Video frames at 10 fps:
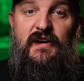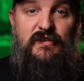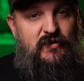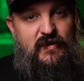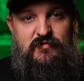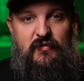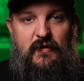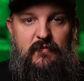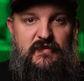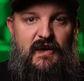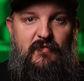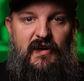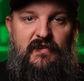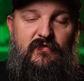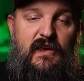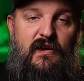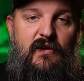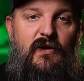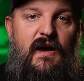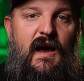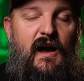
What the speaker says: So that's what we're going to be talking about in the video.